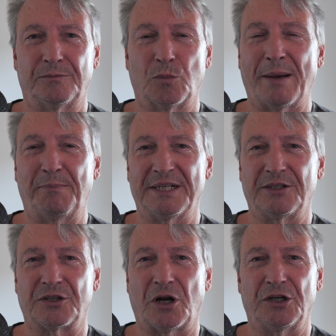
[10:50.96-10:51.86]

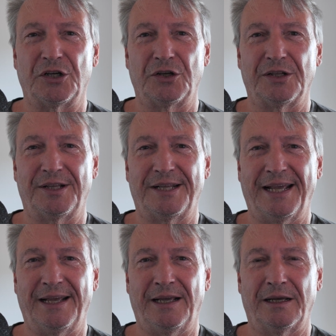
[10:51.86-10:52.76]
weapons aren't a good
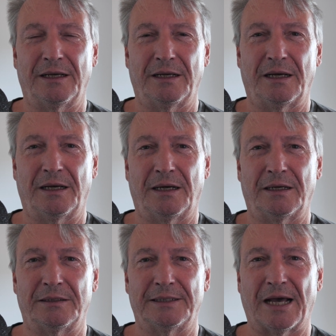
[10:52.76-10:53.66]
thing
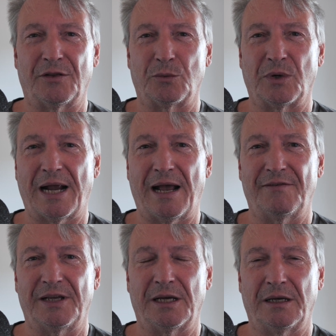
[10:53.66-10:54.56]
now that we're
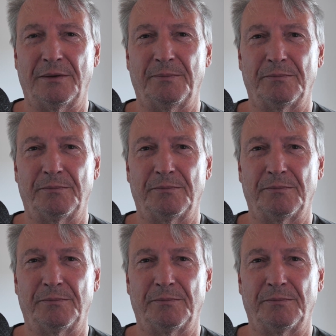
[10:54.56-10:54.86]
having a